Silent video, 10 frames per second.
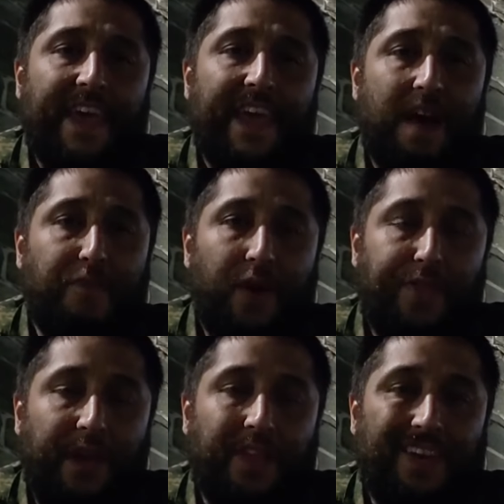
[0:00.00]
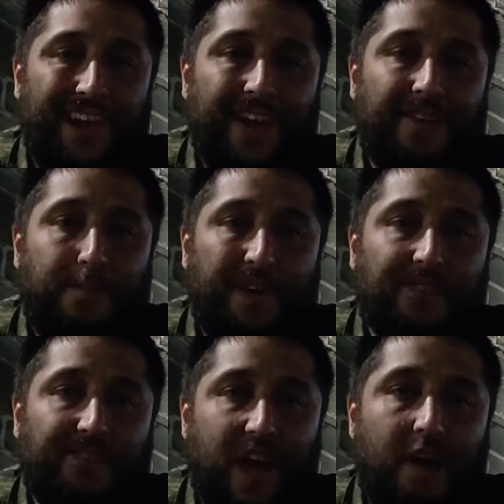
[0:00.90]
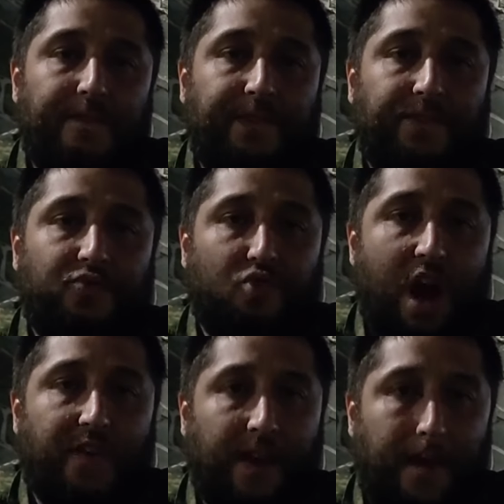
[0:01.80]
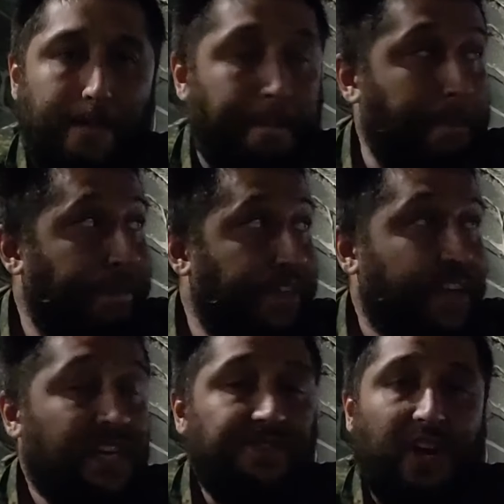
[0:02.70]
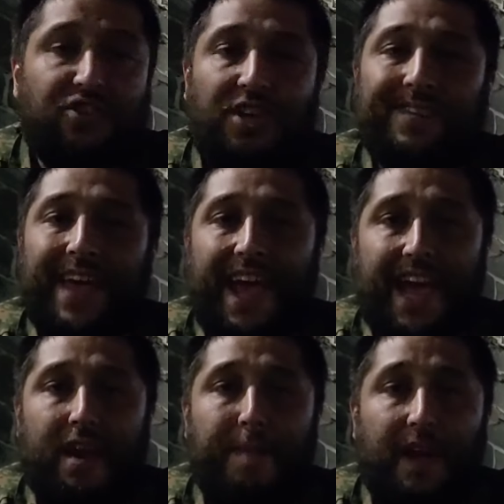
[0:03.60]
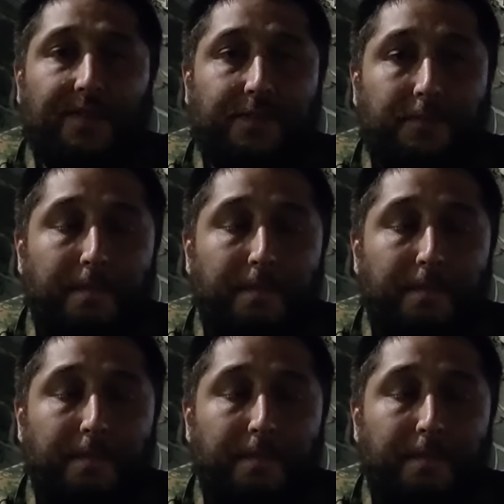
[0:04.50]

everything that needed to be self-destructed, such as the enemies